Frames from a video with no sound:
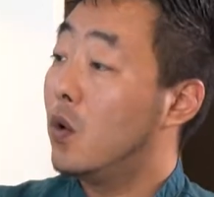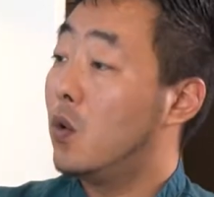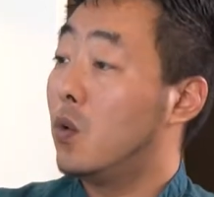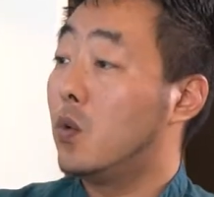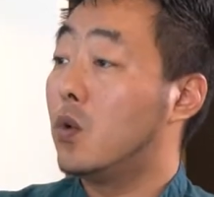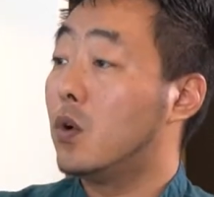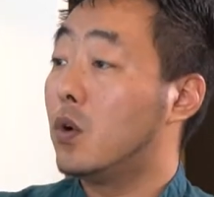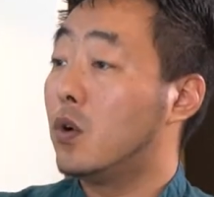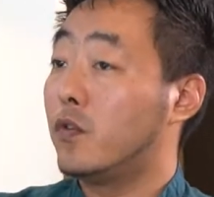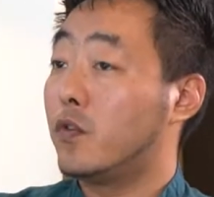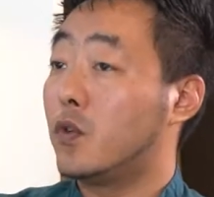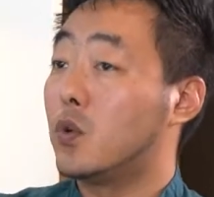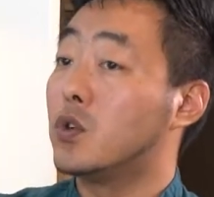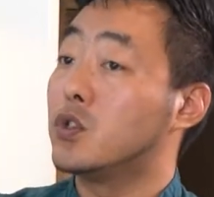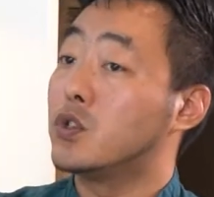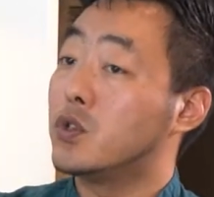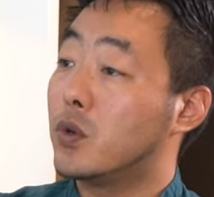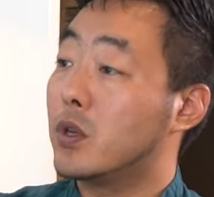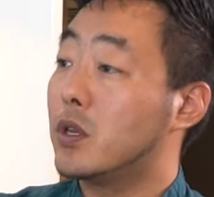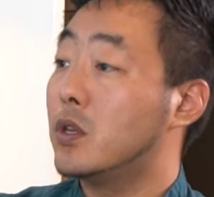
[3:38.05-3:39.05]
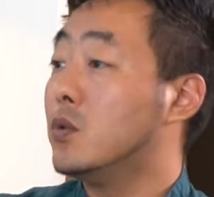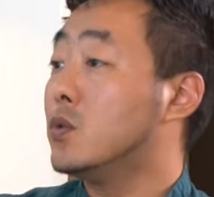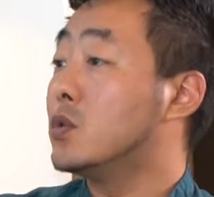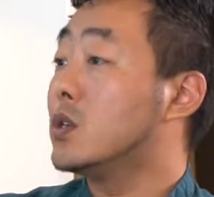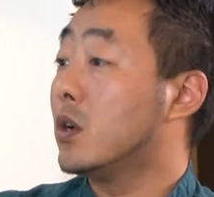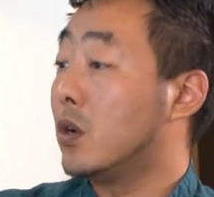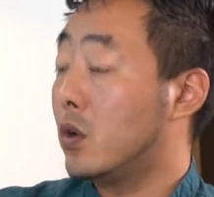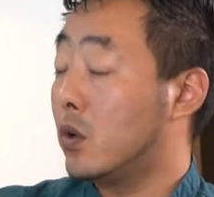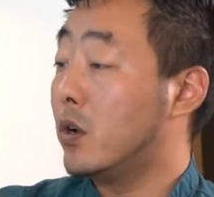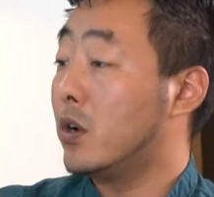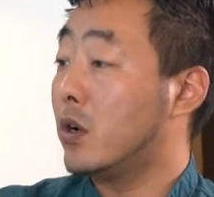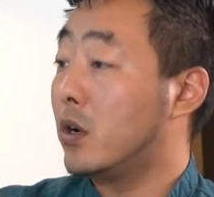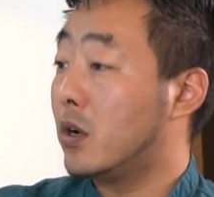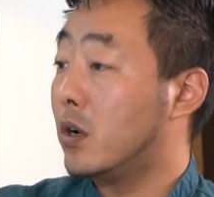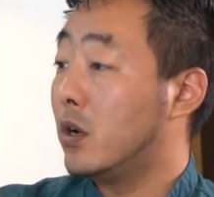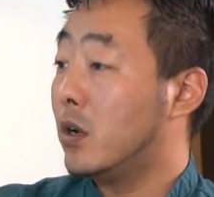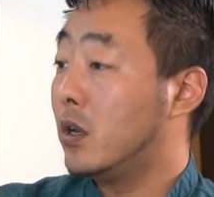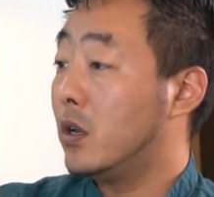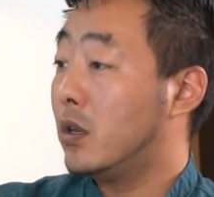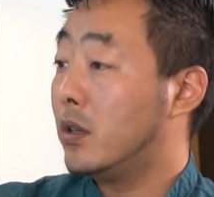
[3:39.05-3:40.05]
or of course you can use a lawyer
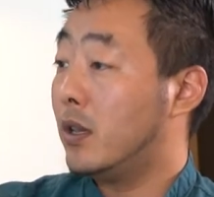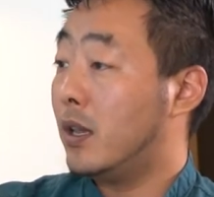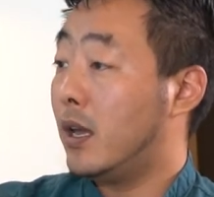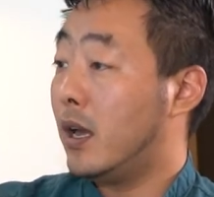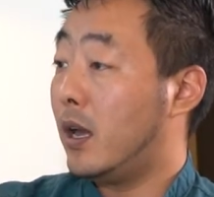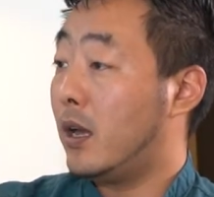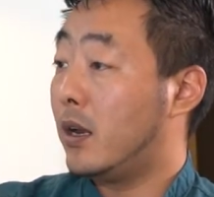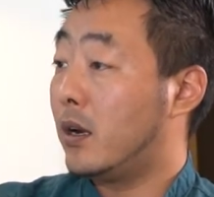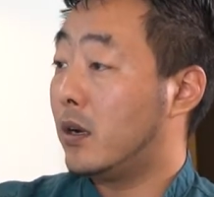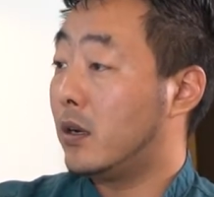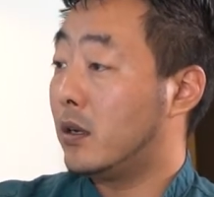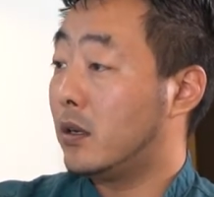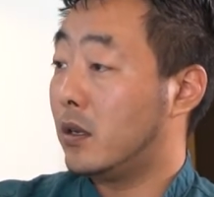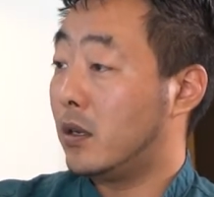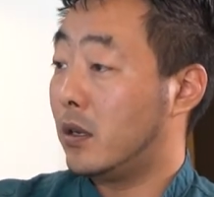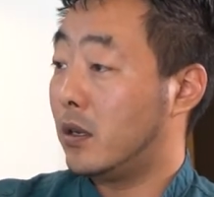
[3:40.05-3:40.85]
that